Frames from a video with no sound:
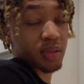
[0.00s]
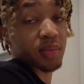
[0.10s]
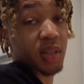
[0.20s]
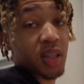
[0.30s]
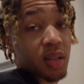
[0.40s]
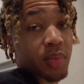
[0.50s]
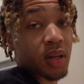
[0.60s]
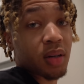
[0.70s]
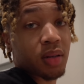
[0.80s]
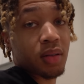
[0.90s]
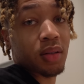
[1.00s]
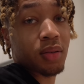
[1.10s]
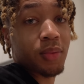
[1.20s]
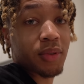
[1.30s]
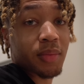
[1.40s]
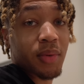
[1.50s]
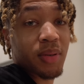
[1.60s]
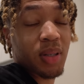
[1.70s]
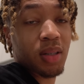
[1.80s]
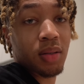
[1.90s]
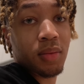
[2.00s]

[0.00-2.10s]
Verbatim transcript: put some onion powder in there. You want some more onion?